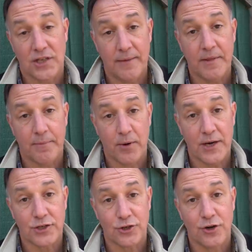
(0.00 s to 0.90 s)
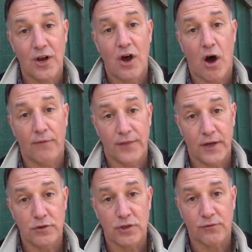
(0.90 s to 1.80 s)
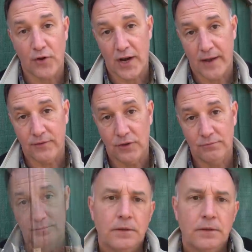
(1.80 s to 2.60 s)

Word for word: some of the pressure off of those in front of you.